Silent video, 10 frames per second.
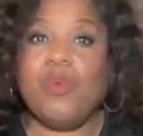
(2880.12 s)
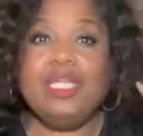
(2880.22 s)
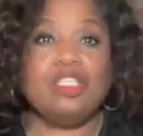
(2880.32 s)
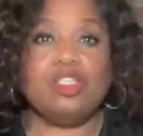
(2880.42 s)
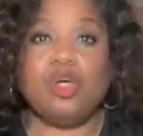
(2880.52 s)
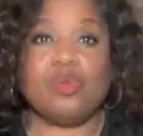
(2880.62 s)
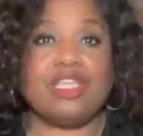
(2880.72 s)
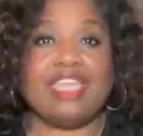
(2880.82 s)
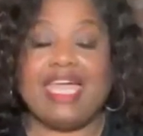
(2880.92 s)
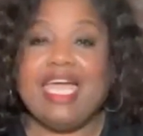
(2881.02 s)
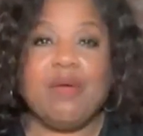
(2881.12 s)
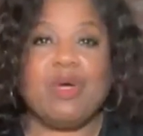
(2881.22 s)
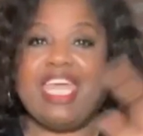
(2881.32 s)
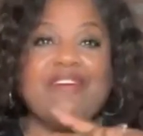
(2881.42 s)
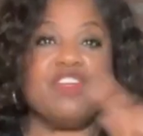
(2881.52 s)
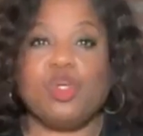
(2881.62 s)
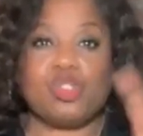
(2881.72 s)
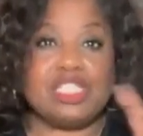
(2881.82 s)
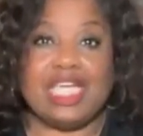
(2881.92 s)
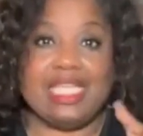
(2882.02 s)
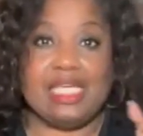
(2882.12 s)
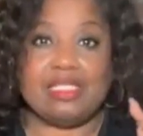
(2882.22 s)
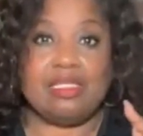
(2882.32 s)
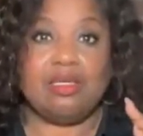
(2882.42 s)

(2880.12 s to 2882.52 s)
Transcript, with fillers: All we need to know that, that whatever your sin